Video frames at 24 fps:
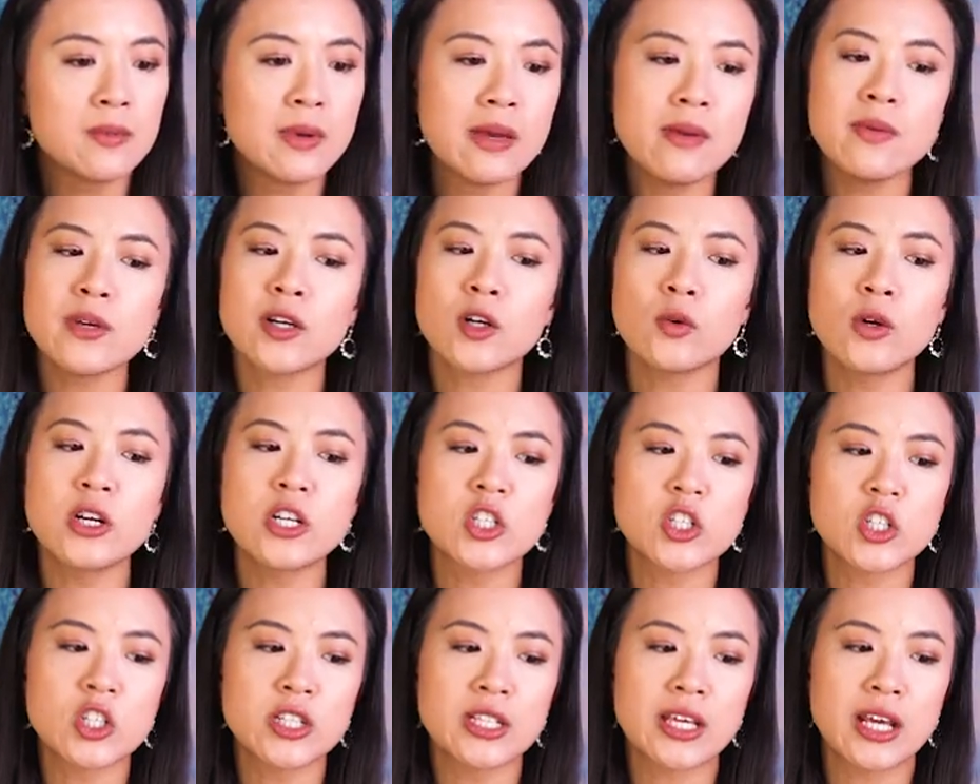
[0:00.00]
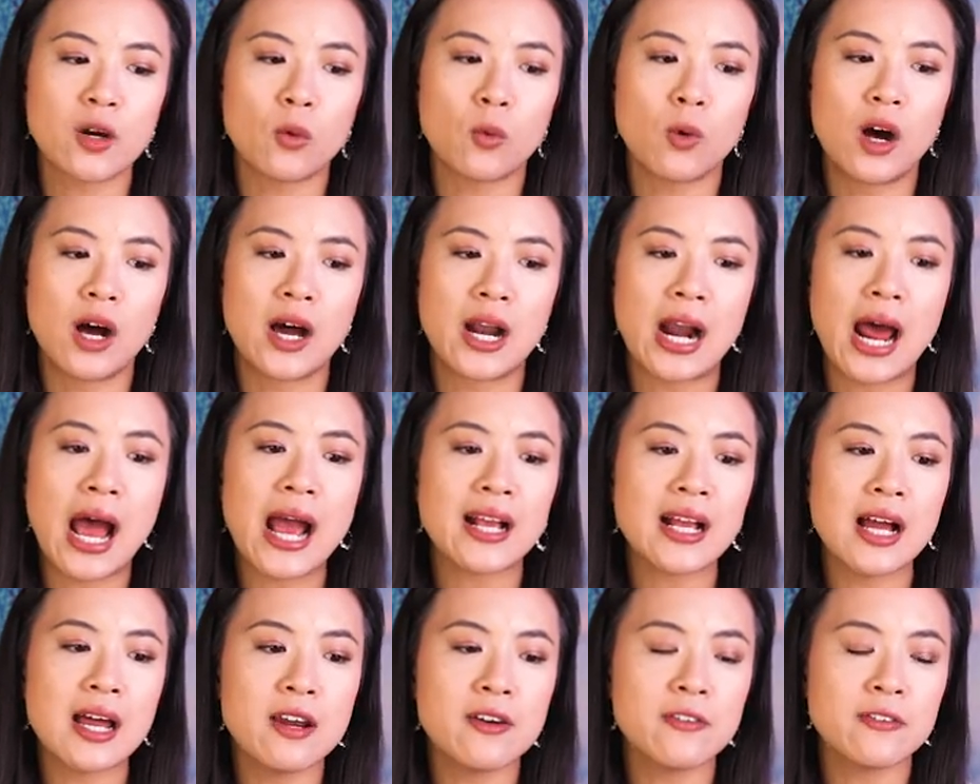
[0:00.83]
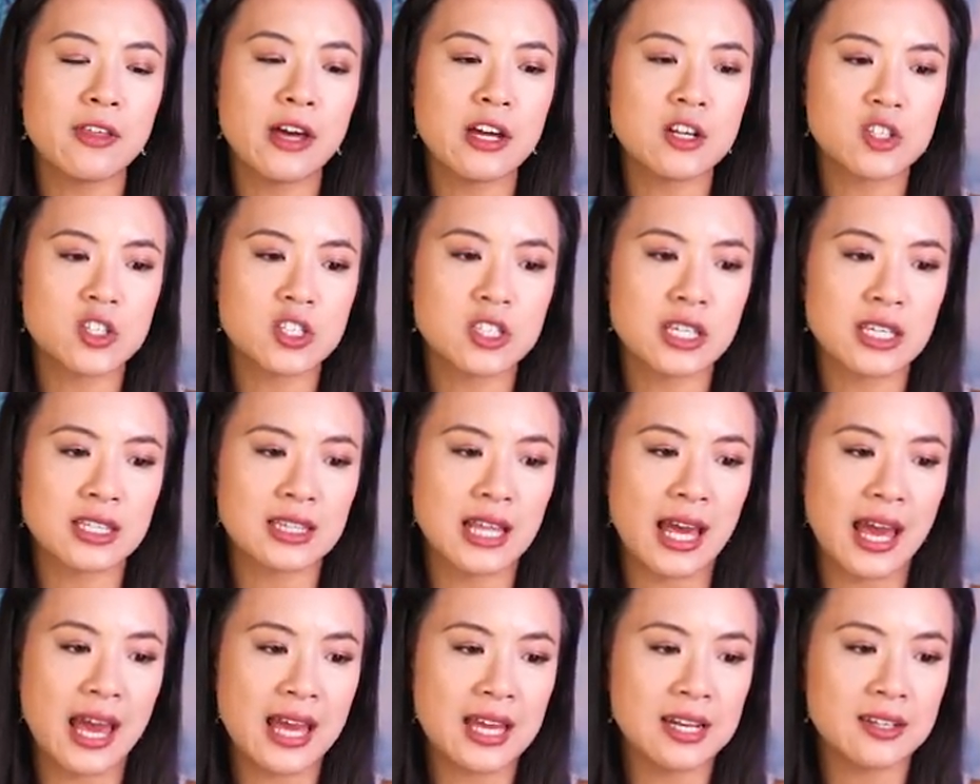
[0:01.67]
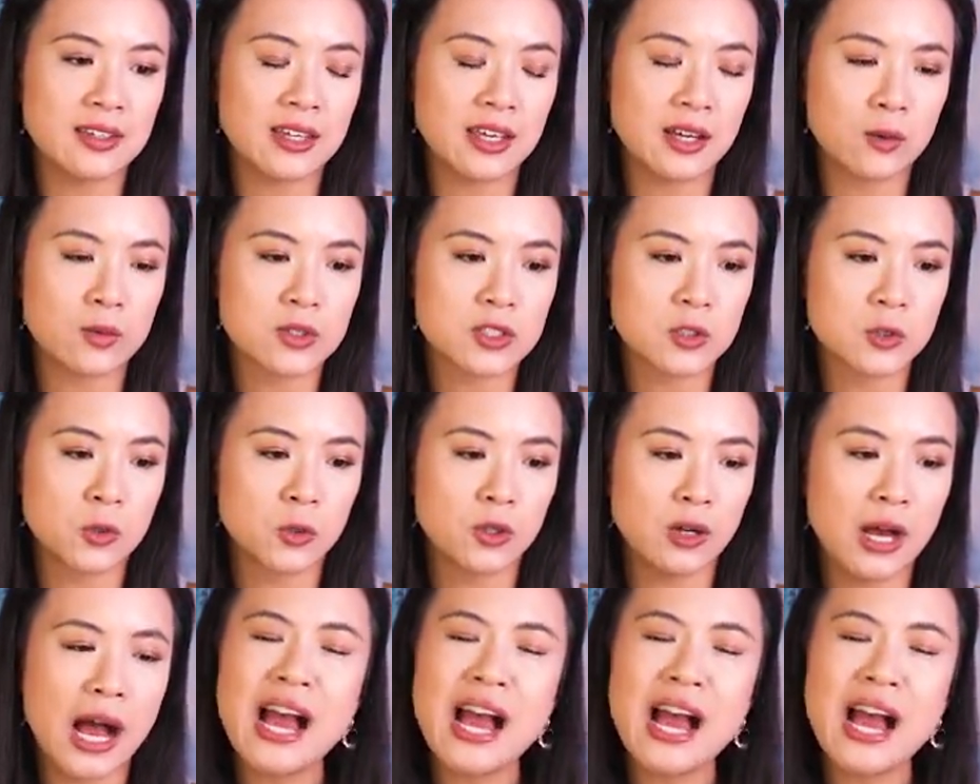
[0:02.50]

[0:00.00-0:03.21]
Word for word: Maybe Corinne should get a wand. I kind of thought just just like the hand thing was cool.